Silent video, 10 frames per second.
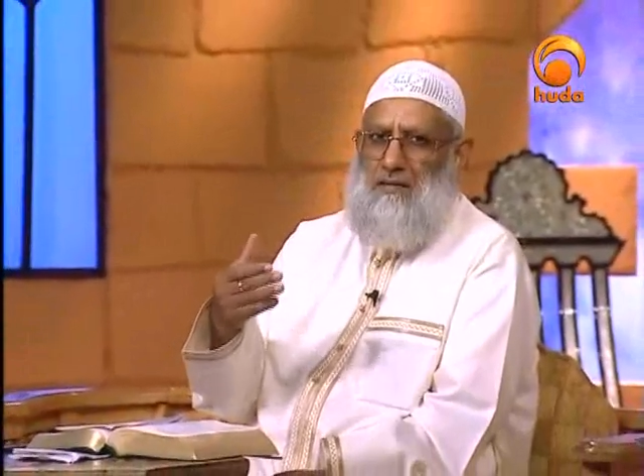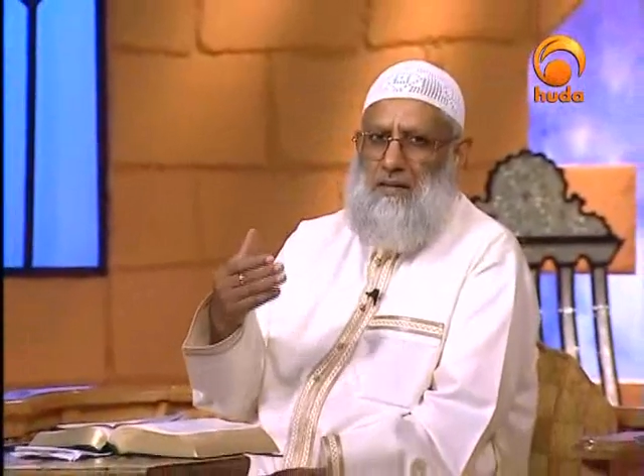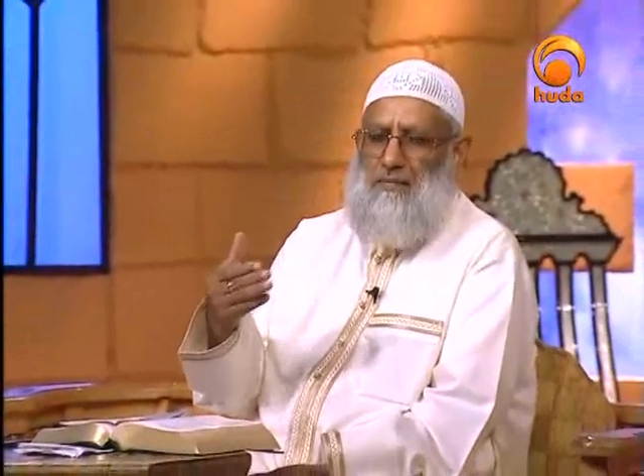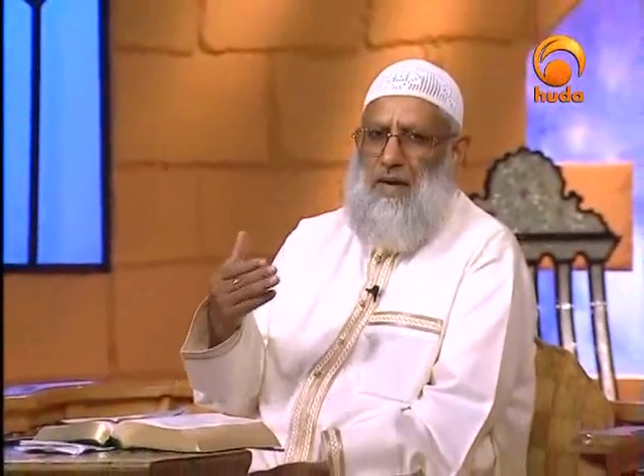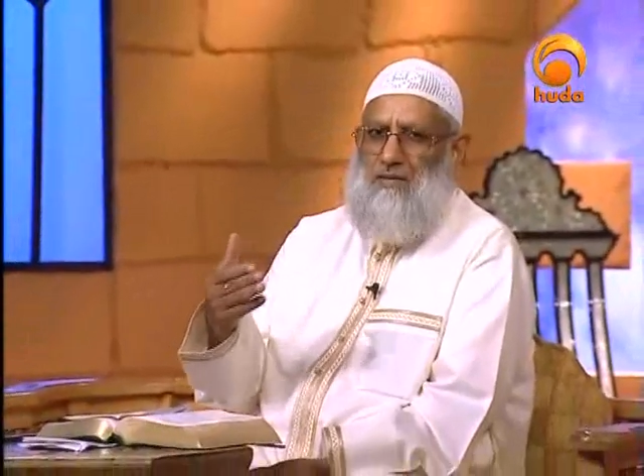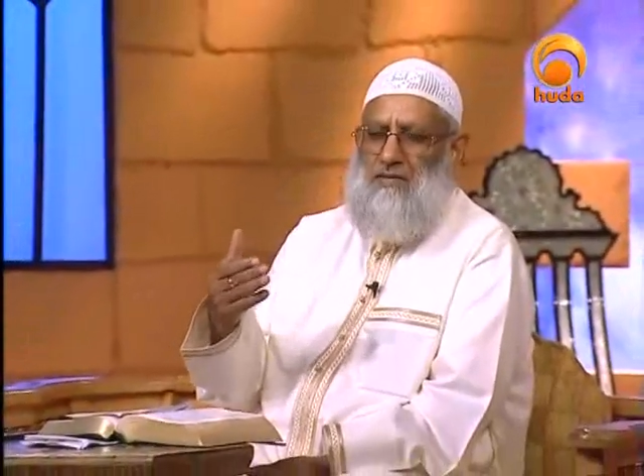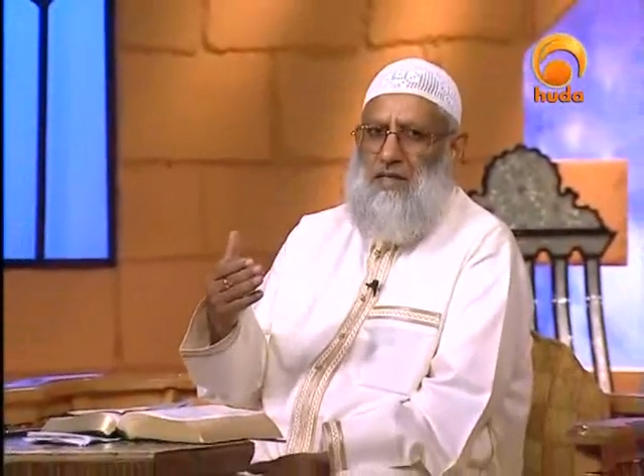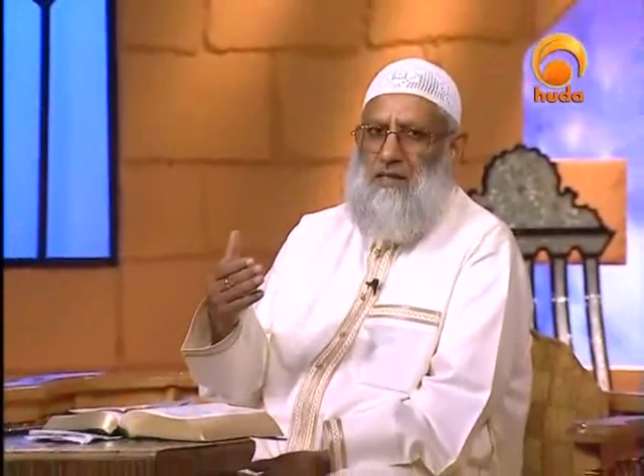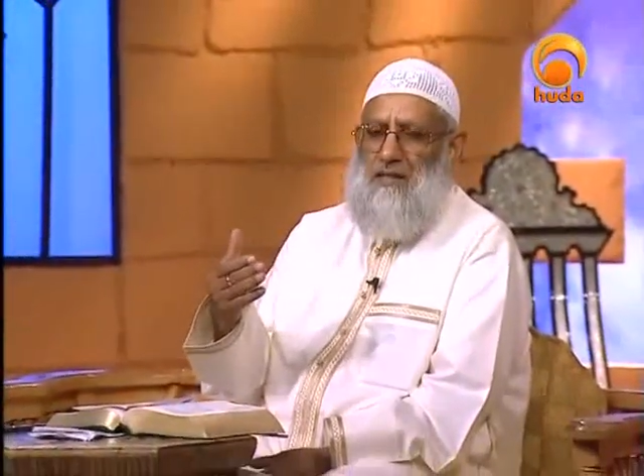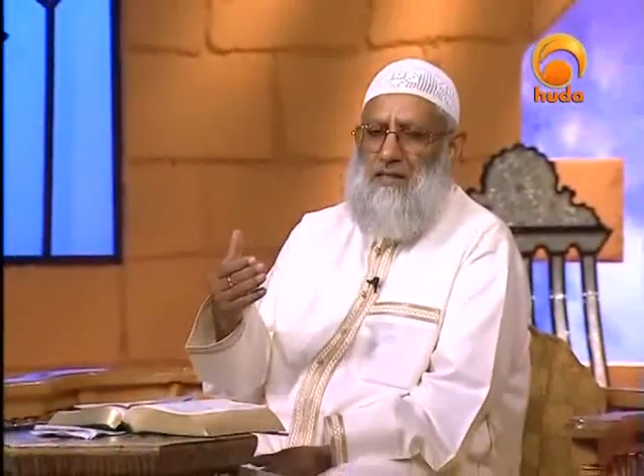the man
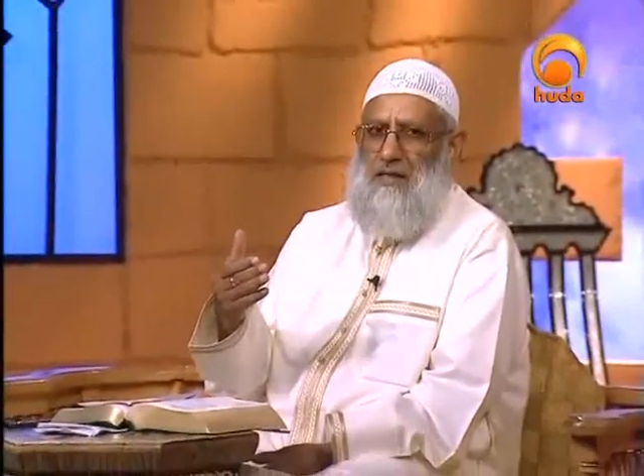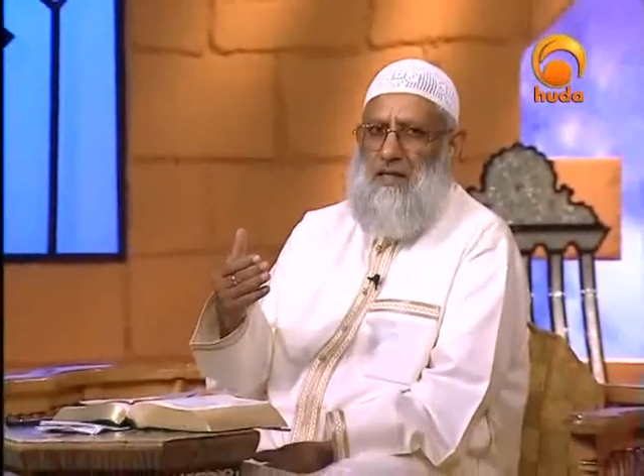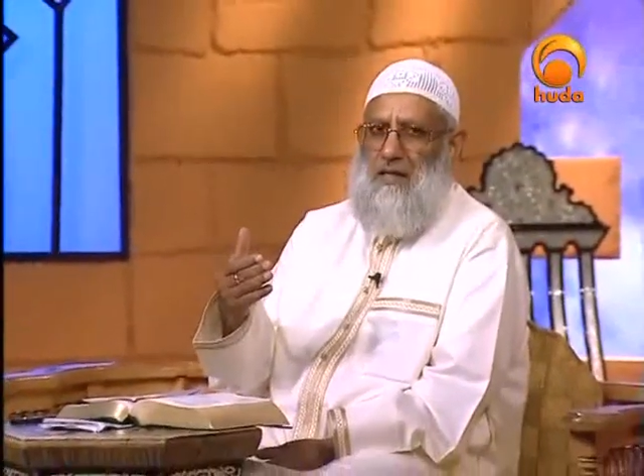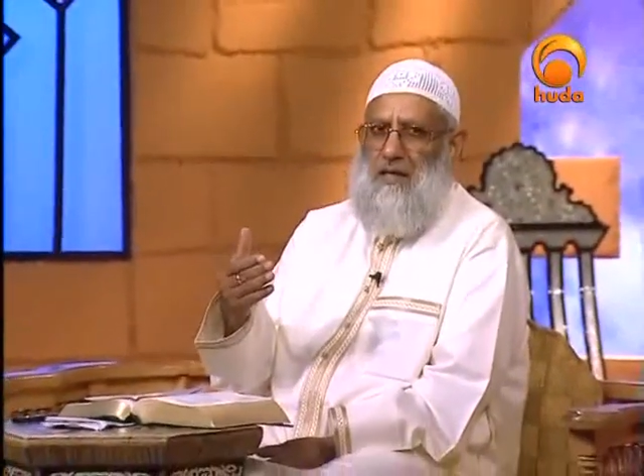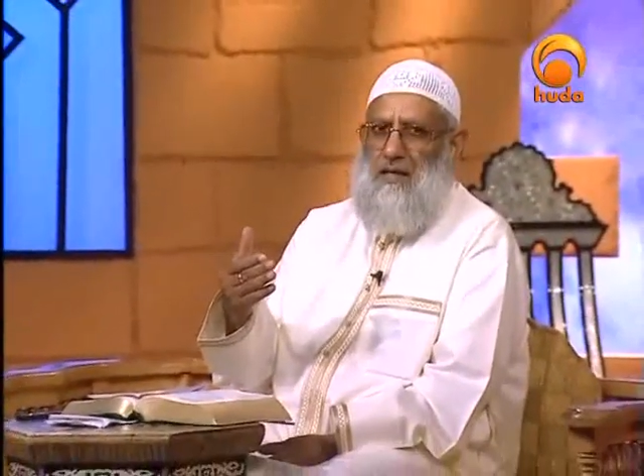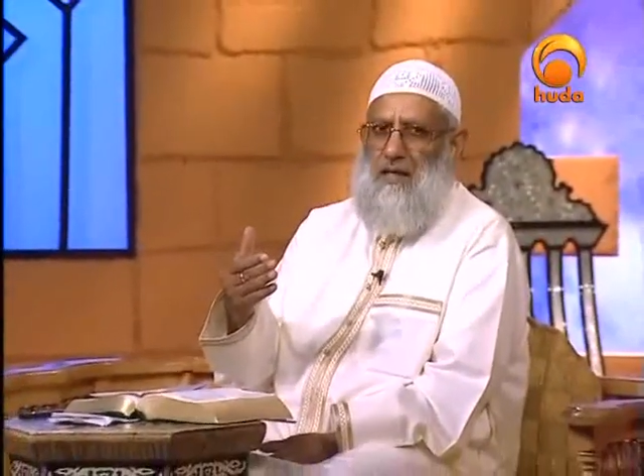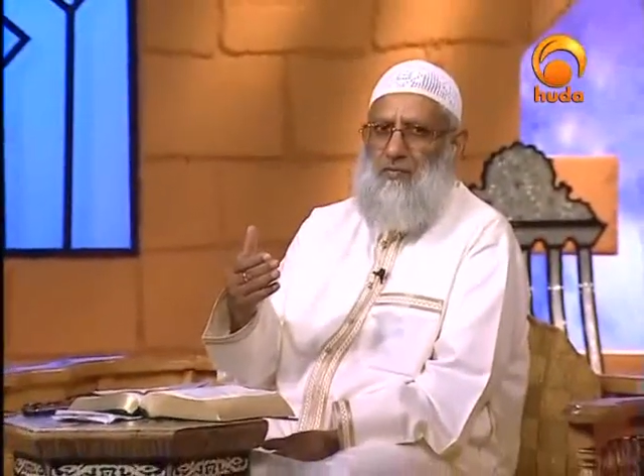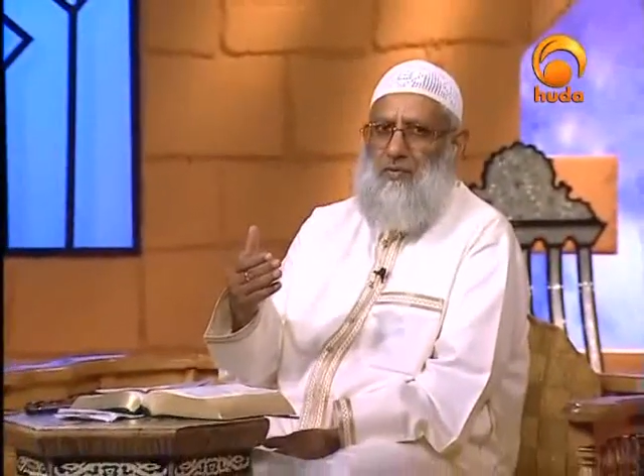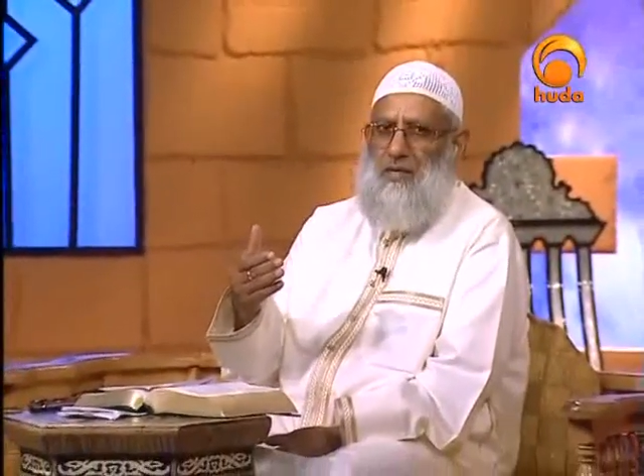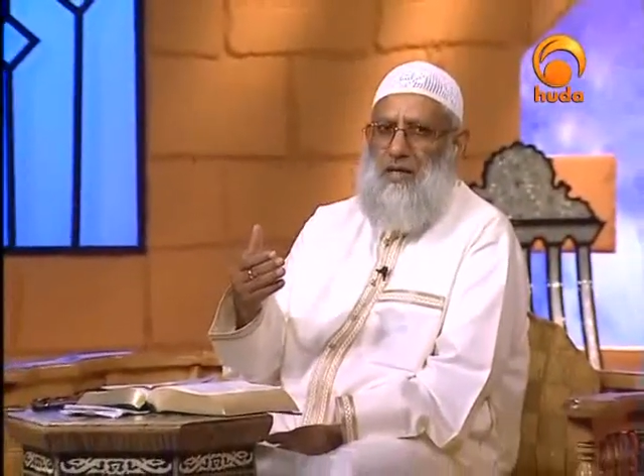said that Allah
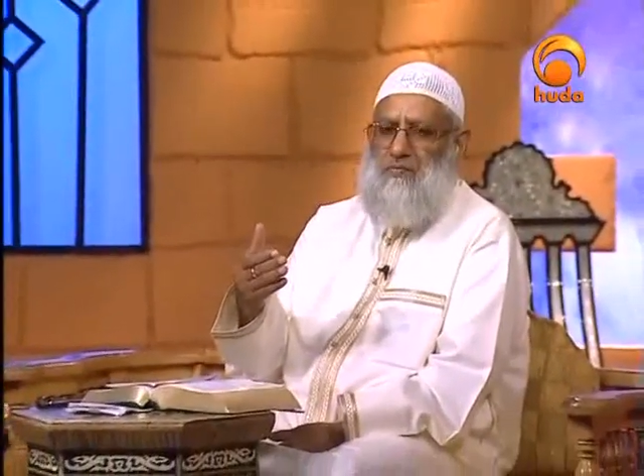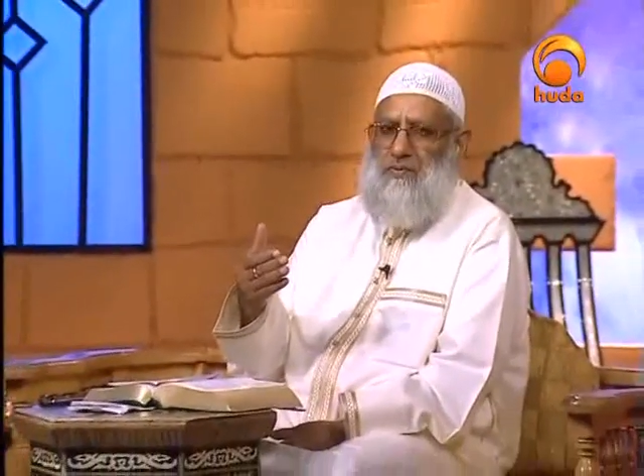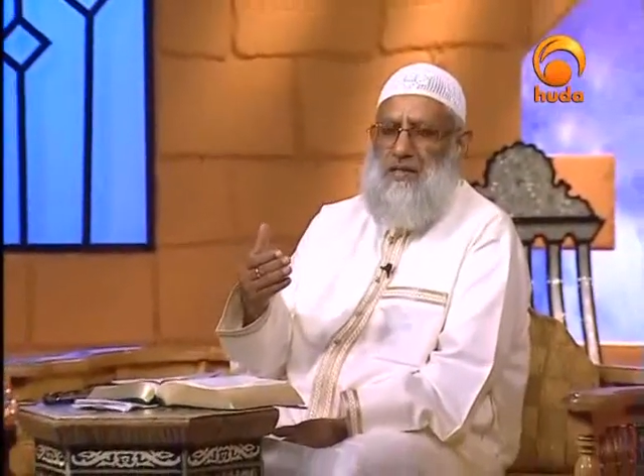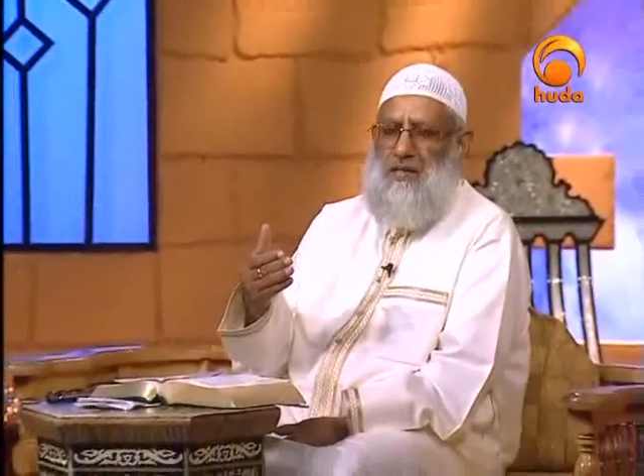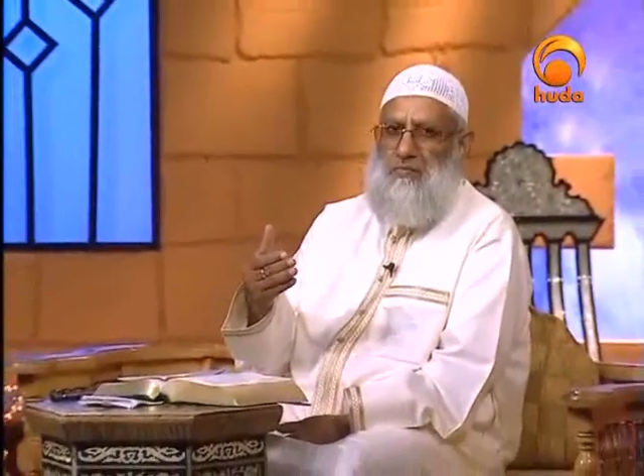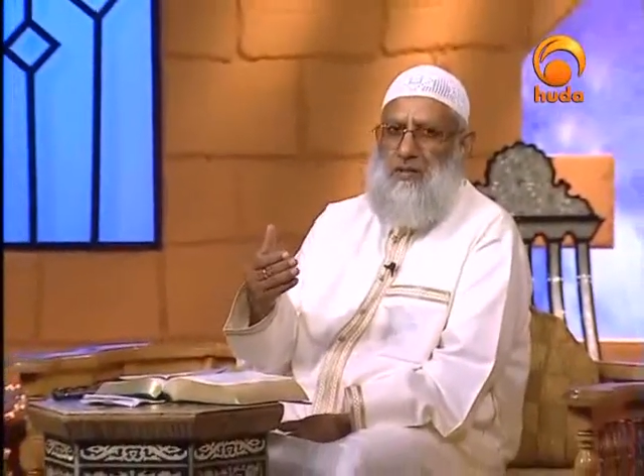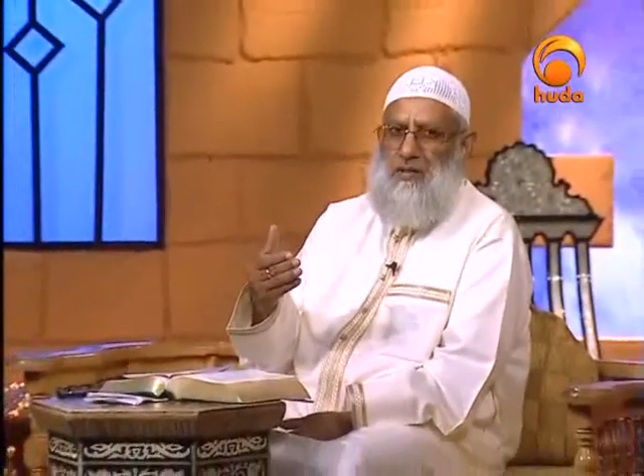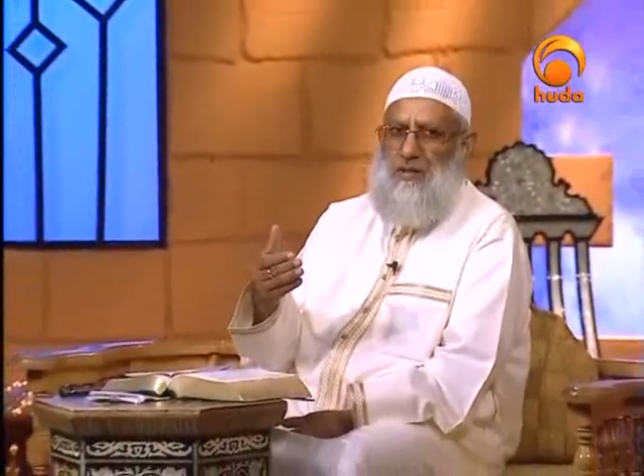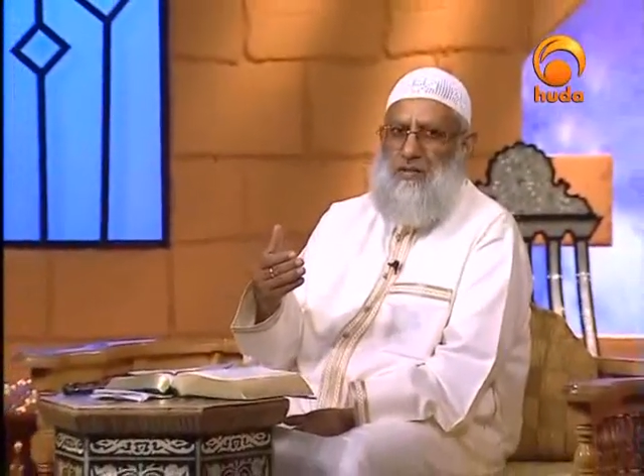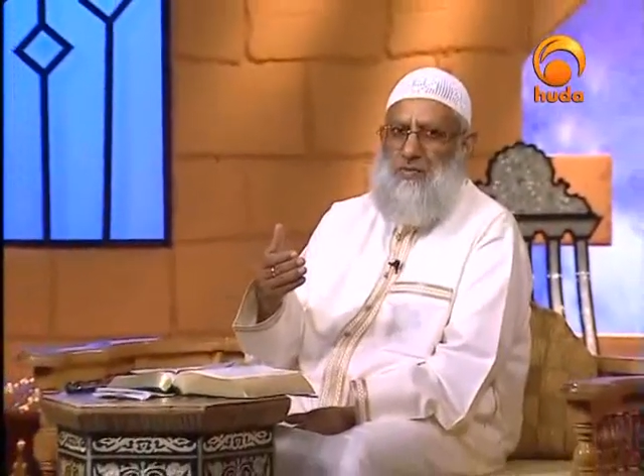would not be
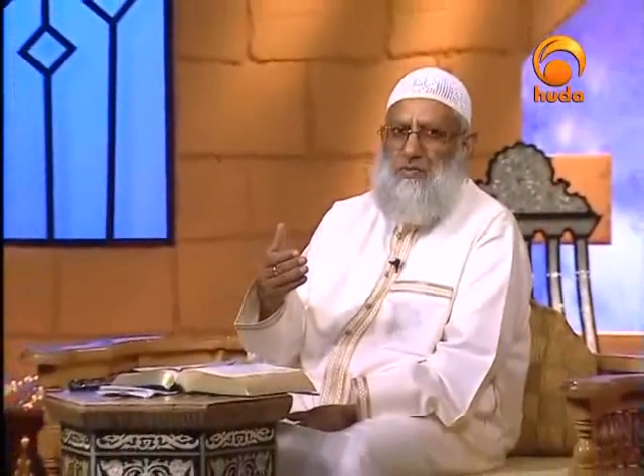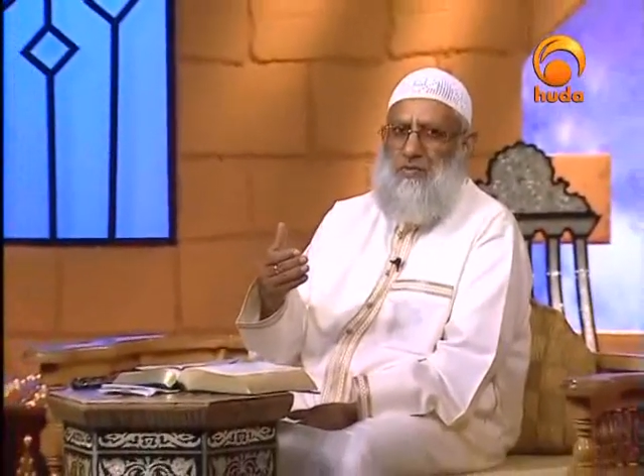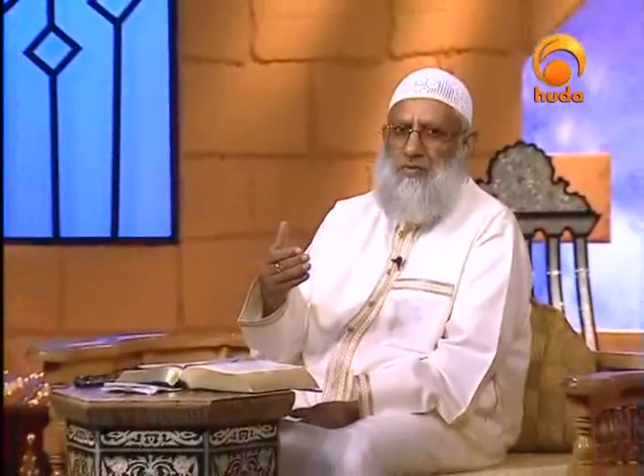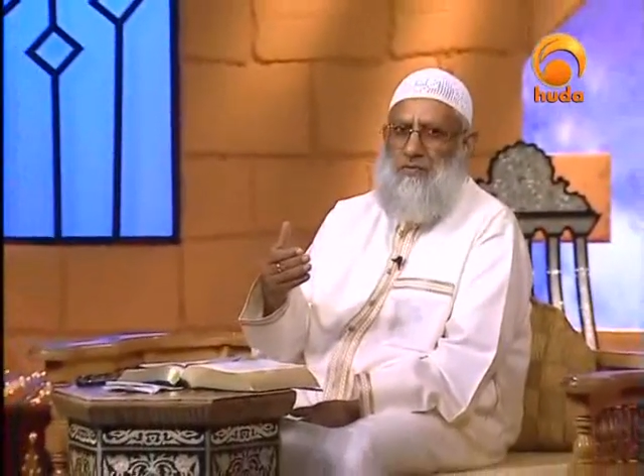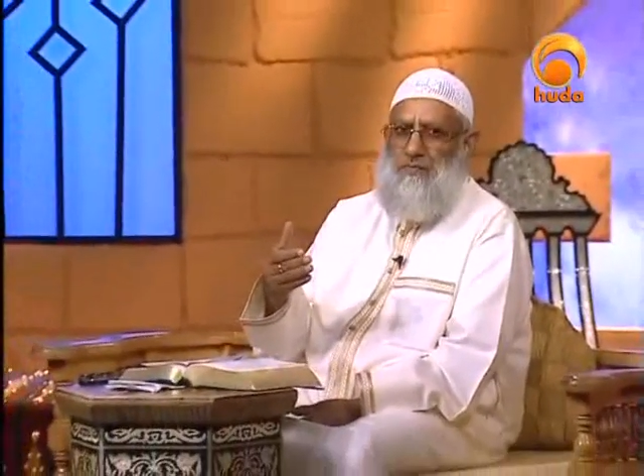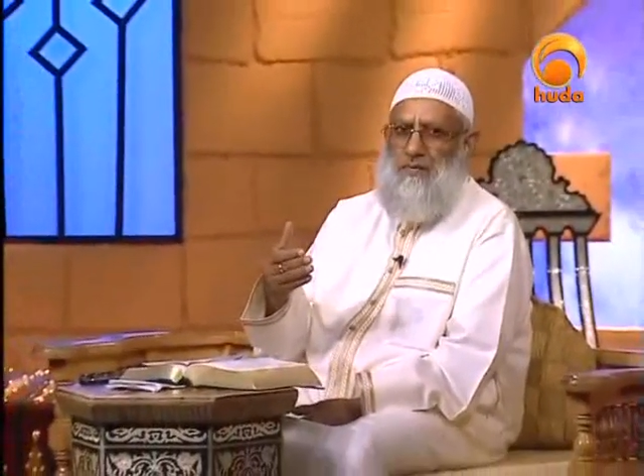able to